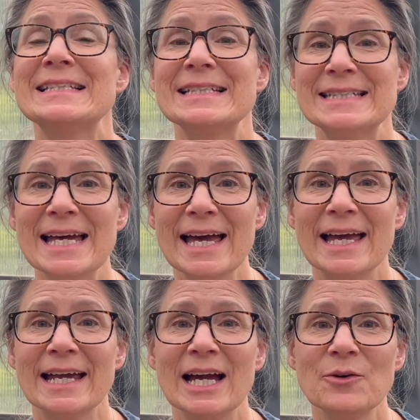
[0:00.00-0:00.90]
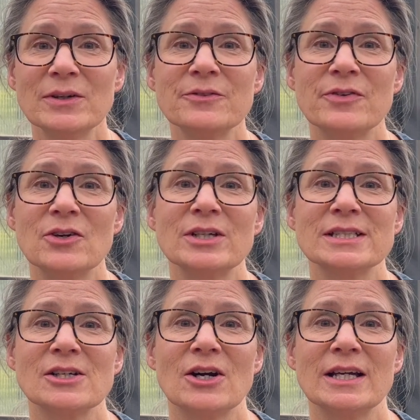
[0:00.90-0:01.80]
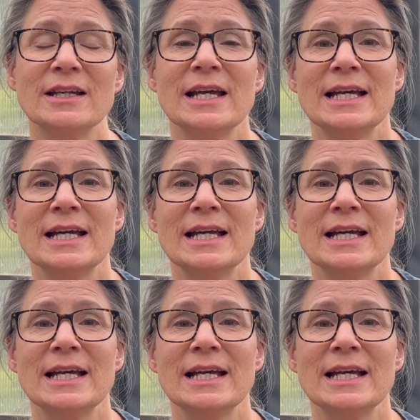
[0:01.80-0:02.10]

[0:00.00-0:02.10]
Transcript: Today, I want to focus on